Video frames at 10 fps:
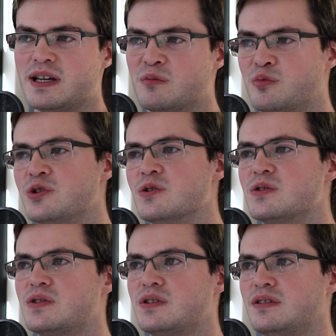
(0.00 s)
can
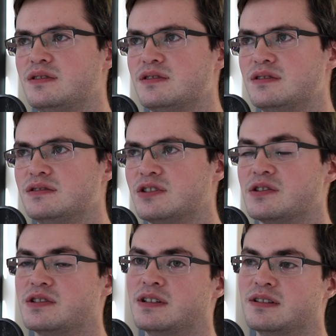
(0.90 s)
produce
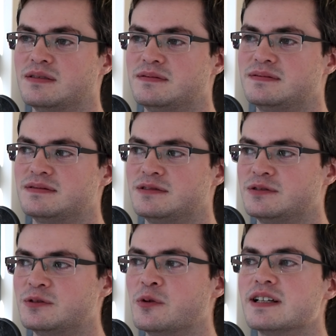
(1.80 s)
such
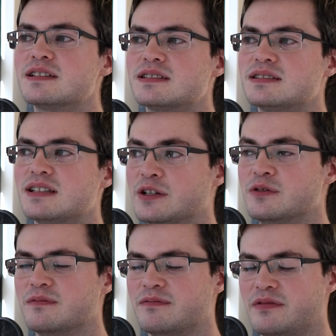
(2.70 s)
a great
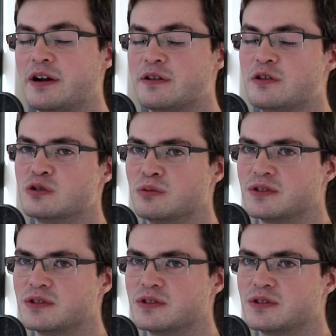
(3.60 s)
and very usable